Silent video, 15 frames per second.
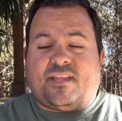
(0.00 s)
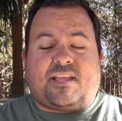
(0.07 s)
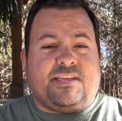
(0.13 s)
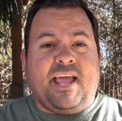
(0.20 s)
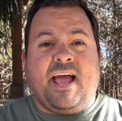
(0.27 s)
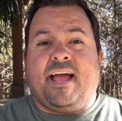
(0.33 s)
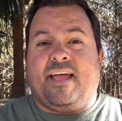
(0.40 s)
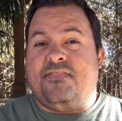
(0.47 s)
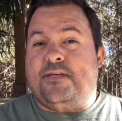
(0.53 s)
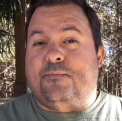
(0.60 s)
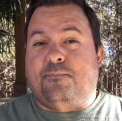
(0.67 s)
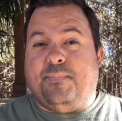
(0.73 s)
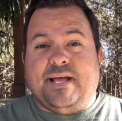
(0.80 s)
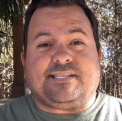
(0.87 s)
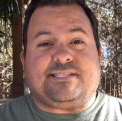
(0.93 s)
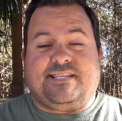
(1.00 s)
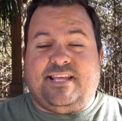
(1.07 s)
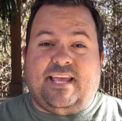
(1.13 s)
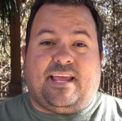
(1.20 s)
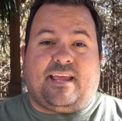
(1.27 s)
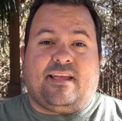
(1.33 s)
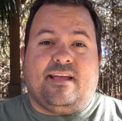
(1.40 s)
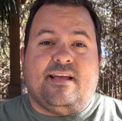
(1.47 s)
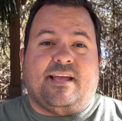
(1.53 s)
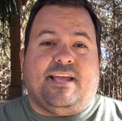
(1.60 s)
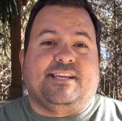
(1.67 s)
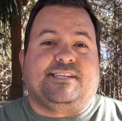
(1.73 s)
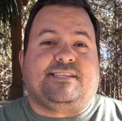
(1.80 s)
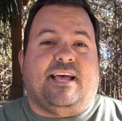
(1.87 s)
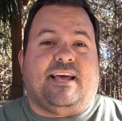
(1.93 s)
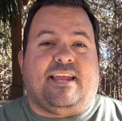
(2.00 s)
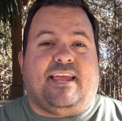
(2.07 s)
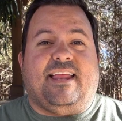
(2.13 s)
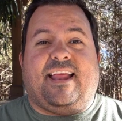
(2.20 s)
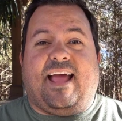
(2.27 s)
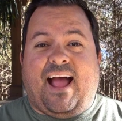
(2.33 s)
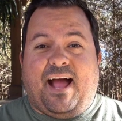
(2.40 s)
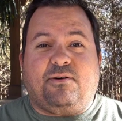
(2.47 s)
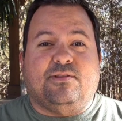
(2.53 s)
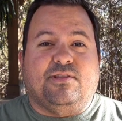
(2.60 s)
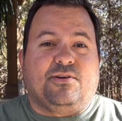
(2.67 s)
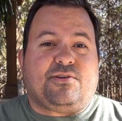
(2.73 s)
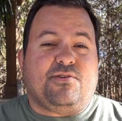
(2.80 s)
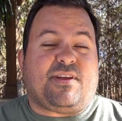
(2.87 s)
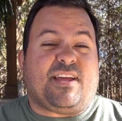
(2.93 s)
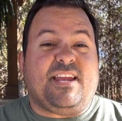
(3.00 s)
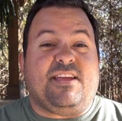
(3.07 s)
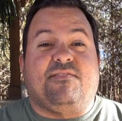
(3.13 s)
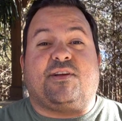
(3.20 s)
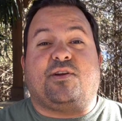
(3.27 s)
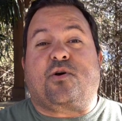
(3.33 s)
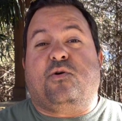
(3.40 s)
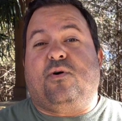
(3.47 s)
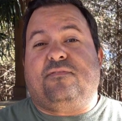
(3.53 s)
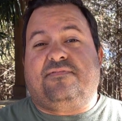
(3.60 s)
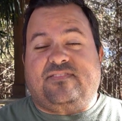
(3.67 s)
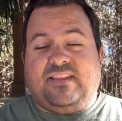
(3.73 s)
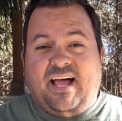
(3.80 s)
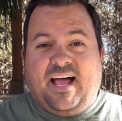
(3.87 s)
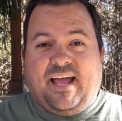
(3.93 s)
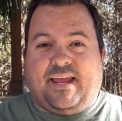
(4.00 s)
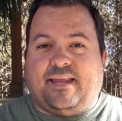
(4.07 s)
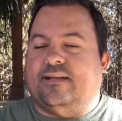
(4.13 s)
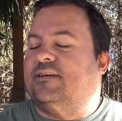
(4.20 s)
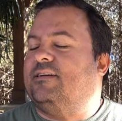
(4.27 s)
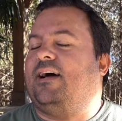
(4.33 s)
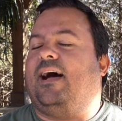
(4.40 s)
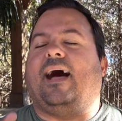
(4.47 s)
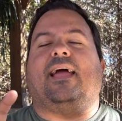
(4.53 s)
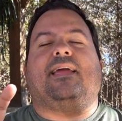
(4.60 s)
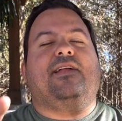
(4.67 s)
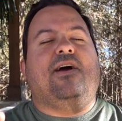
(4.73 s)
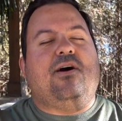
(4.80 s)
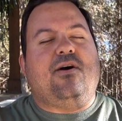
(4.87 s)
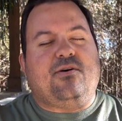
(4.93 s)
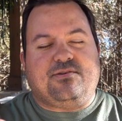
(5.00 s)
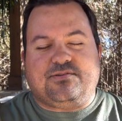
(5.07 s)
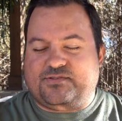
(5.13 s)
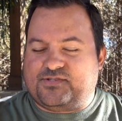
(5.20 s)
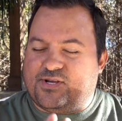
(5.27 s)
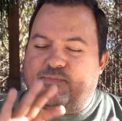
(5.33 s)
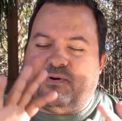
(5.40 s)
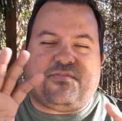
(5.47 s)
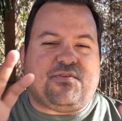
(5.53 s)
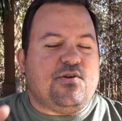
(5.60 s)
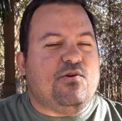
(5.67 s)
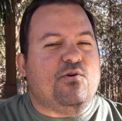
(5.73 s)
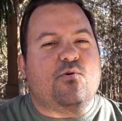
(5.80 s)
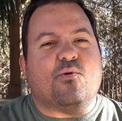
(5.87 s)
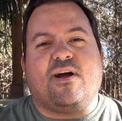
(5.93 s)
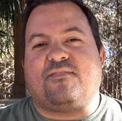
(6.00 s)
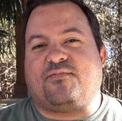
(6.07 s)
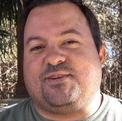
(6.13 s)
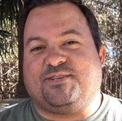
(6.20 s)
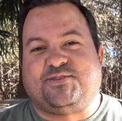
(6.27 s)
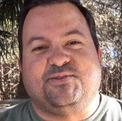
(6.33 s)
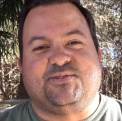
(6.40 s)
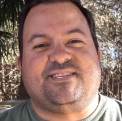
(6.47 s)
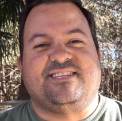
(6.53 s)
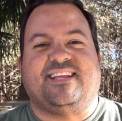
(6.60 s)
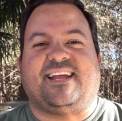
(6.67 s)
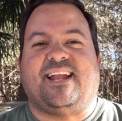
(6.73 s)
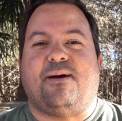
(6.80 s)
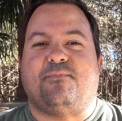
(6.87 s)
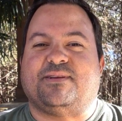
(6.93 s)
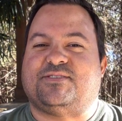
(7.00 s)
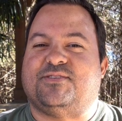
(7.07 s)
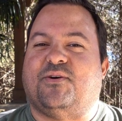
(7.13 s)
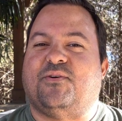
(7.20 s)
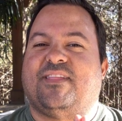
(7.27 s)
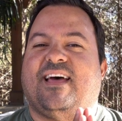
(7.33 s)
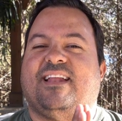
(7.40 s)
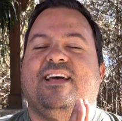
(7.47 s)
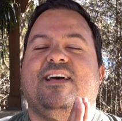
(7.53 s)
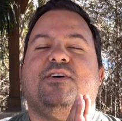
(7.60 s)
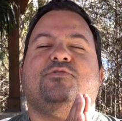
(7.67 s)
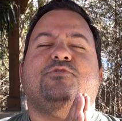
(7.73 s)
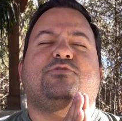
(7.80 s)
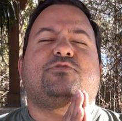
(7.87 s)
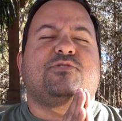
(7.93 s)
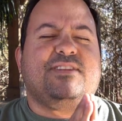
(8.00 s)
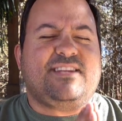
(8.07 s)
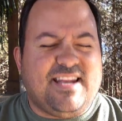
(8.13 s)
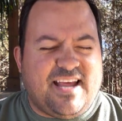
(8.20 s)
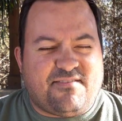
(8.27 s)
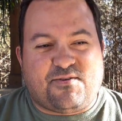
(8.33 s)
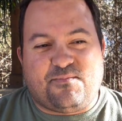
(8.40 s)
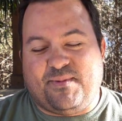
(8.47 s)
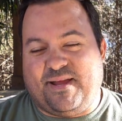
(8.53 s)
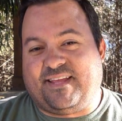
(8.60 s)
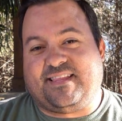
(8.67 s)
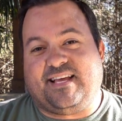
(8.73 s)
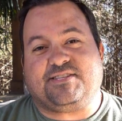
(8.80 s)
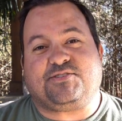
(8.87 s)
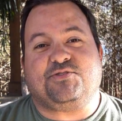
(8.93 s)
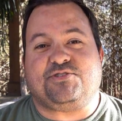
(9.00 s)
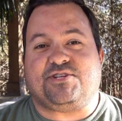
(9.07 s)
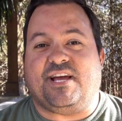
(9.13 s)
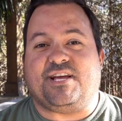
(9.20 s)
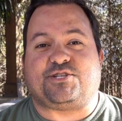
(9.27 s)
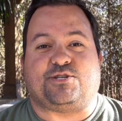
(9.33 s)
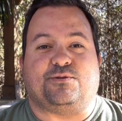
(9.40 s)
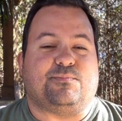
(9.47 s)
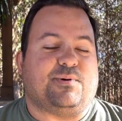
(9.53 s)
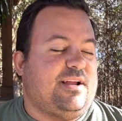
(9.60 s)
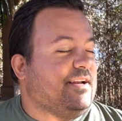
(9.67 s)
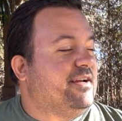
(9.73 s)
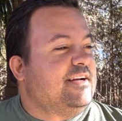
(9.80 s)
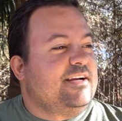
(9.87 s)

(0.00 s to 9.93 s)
yeah, and the best thing is that in Outlook, you can even go offline. I know some of you, whoever is using Dynamics, know that you should never make that suggestion, but